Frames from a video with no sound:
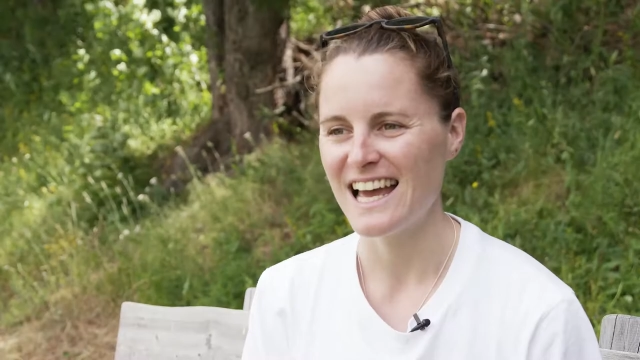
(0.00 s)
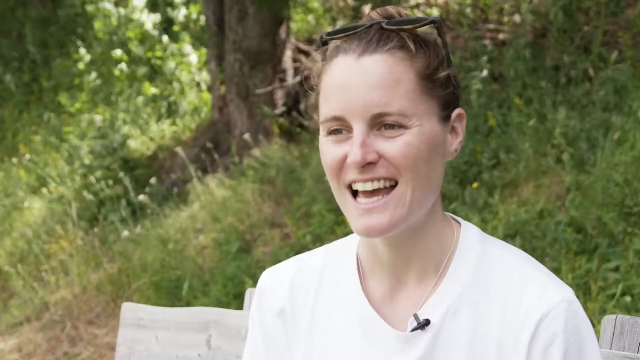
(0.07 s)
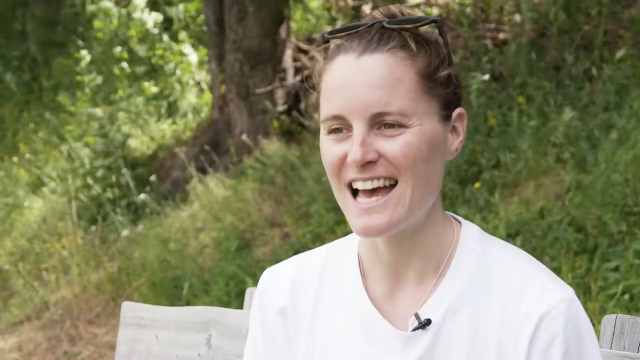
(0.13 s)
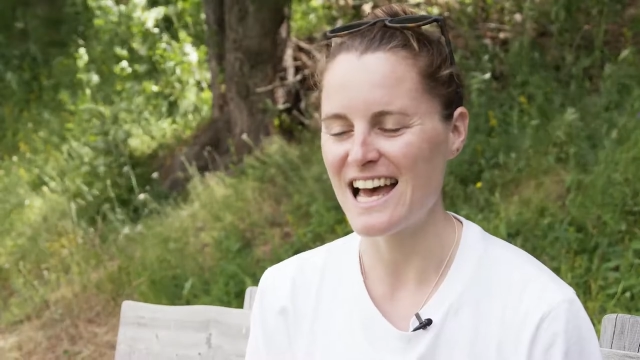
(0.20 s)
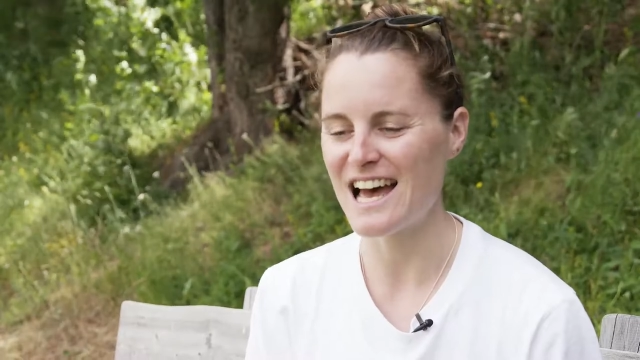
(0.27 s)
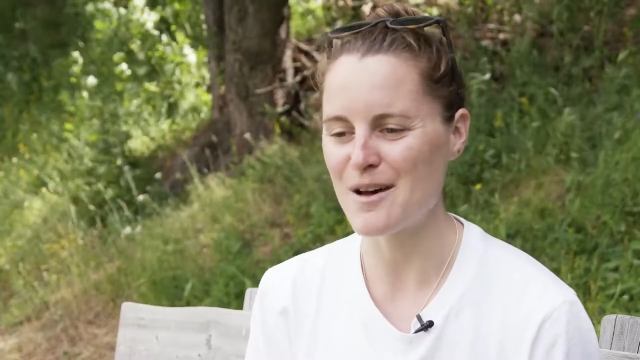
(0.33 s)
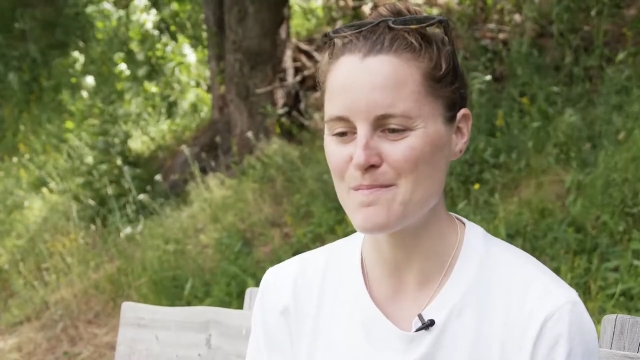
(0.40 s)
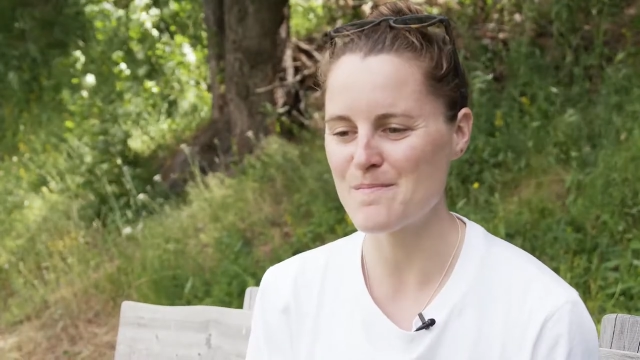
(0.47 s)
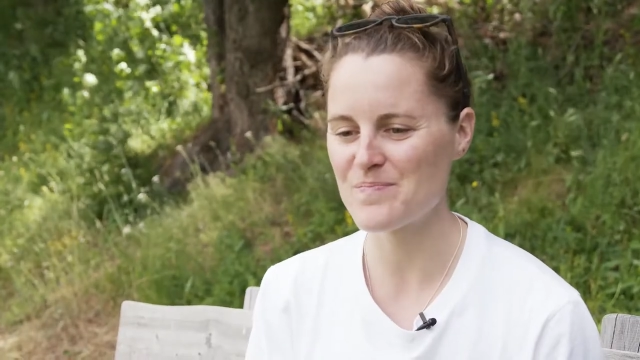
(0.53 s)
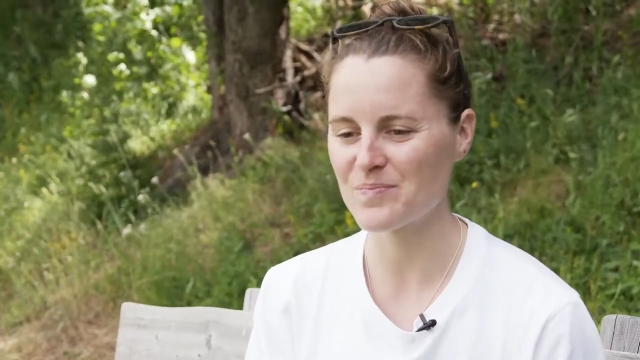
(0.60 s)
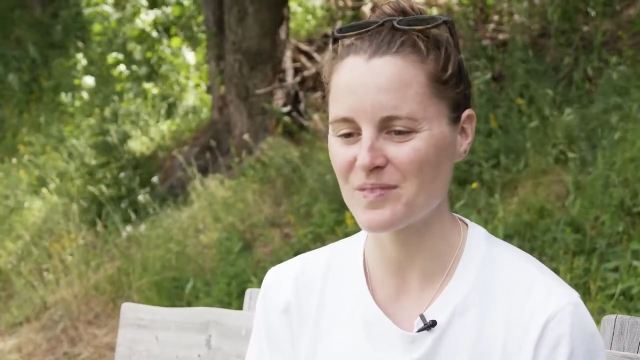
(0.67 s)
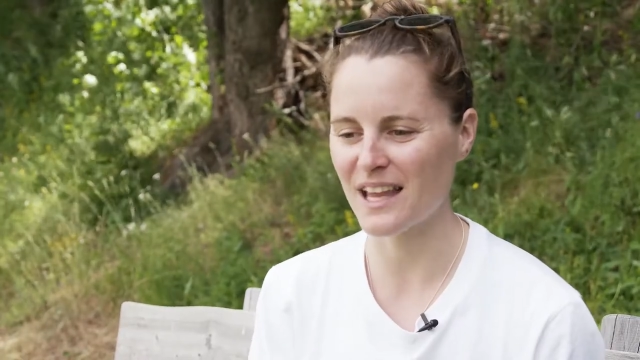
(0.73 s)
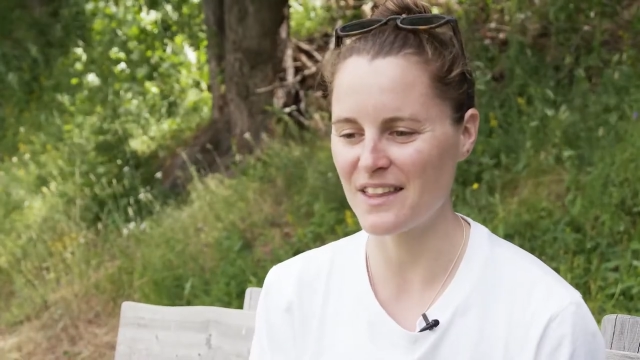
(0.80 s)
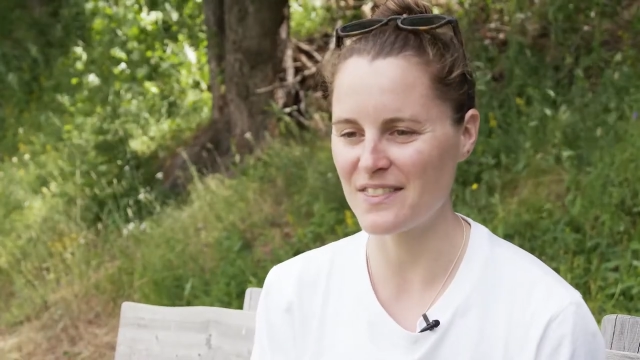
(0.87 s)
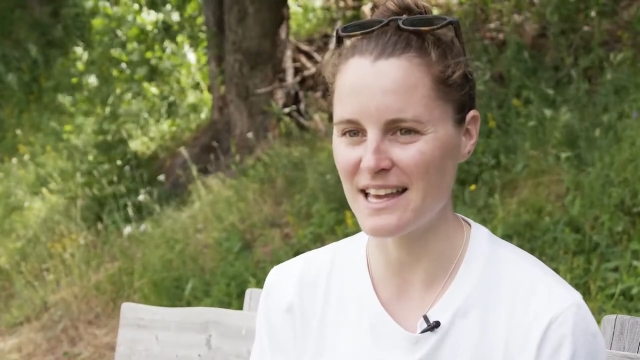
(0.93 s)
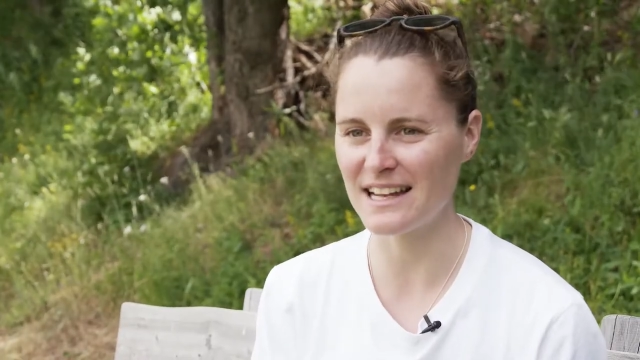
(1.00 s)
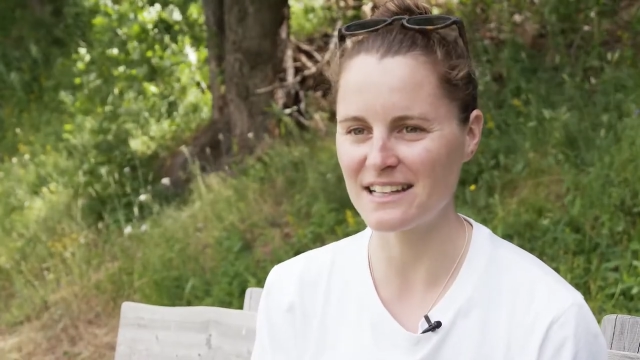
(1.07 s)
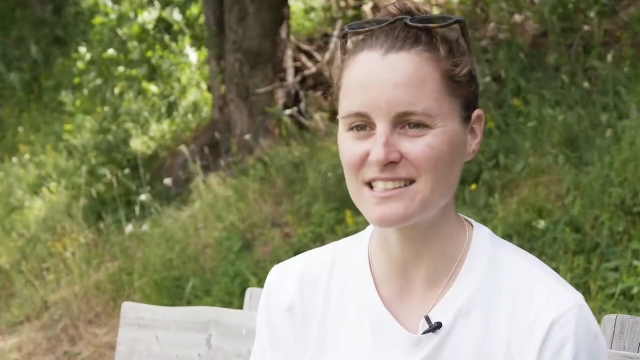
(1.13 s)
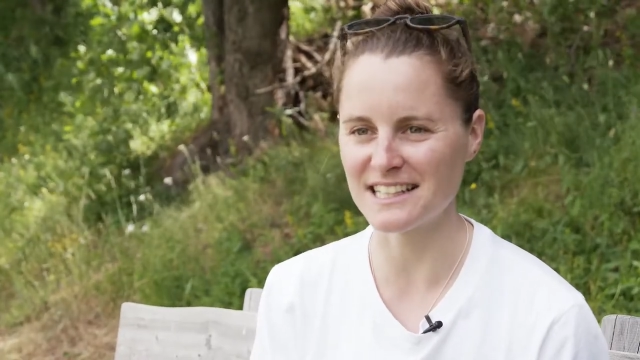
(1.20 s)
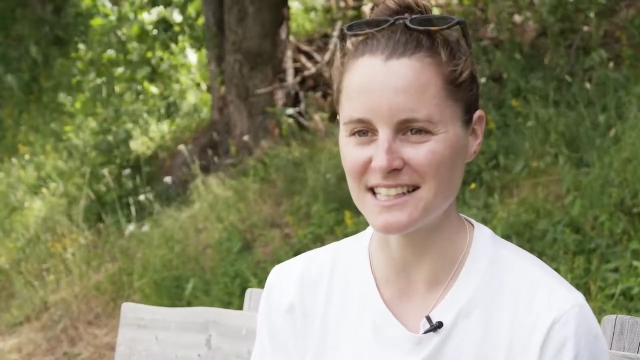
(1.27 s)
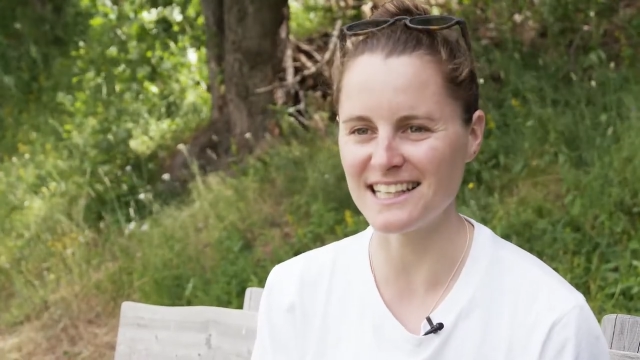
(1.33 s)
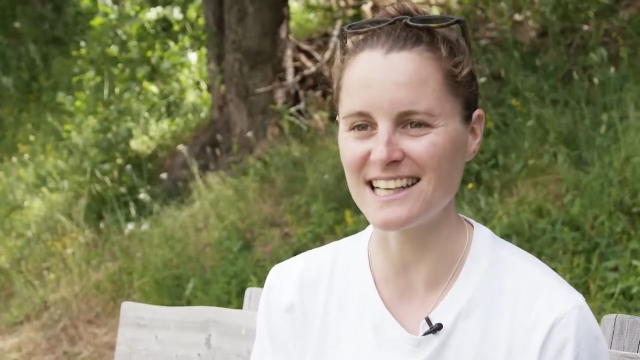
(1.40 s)
and then
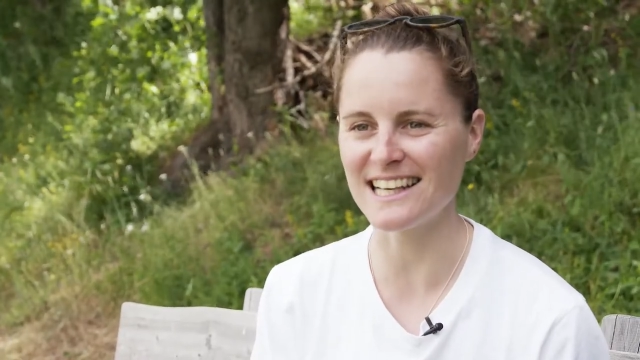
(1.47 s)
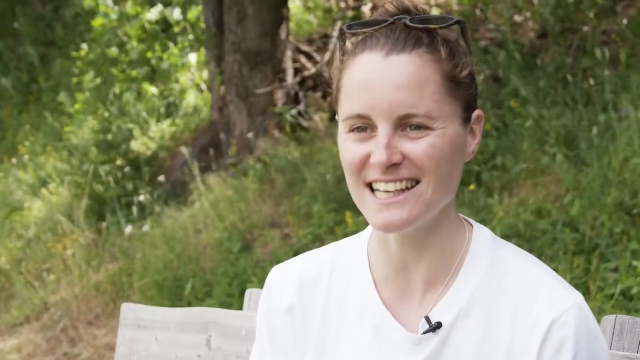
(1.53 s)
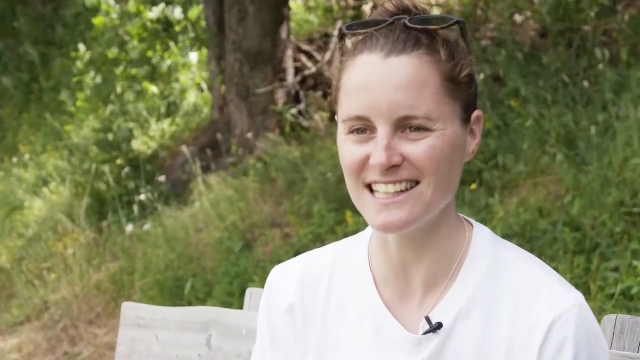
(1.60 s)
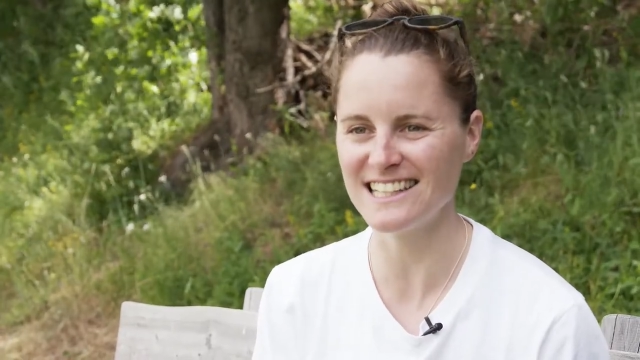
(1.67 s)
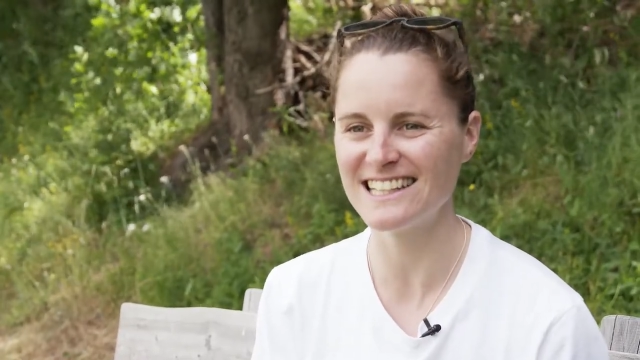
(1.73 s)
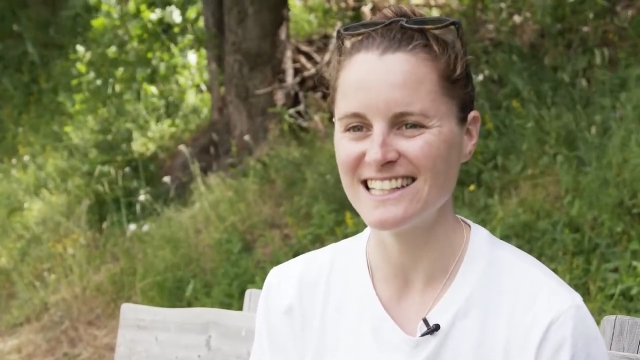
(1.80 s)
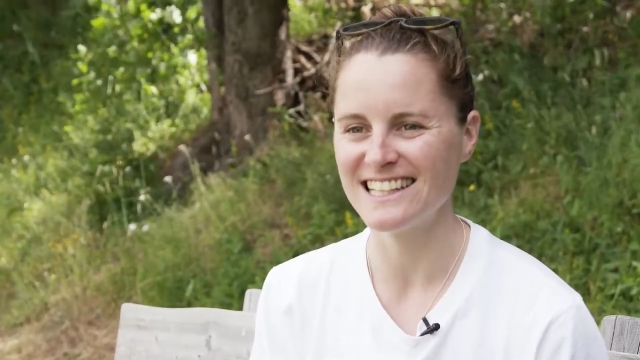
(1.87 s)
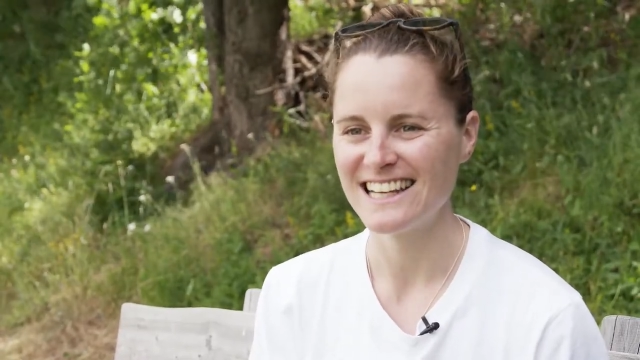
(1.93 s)
did it again.